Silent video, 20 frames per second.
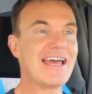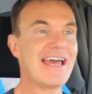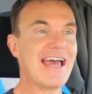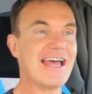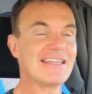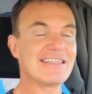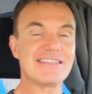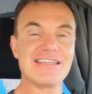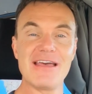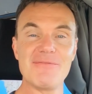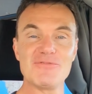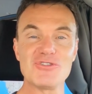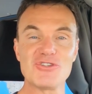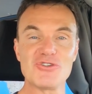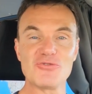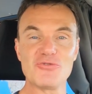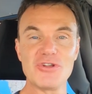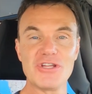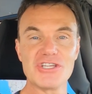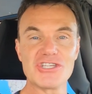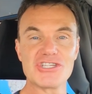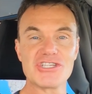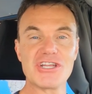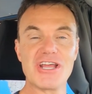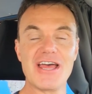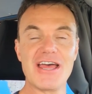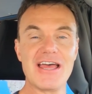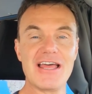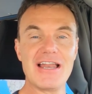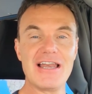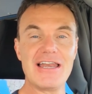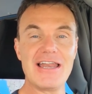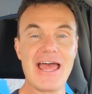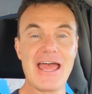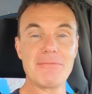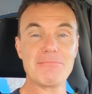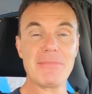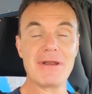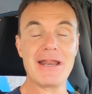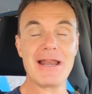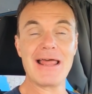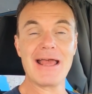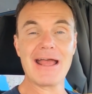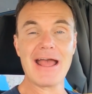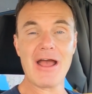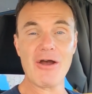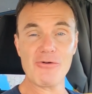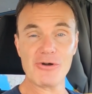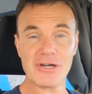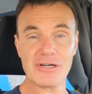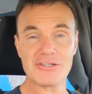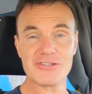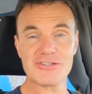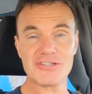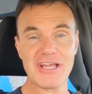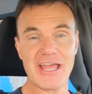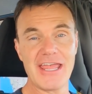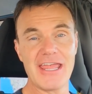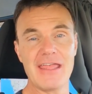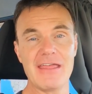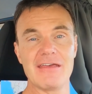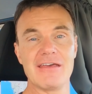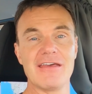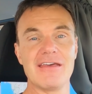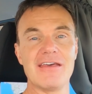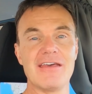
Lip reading: attempt to reach Landmannalaugar today,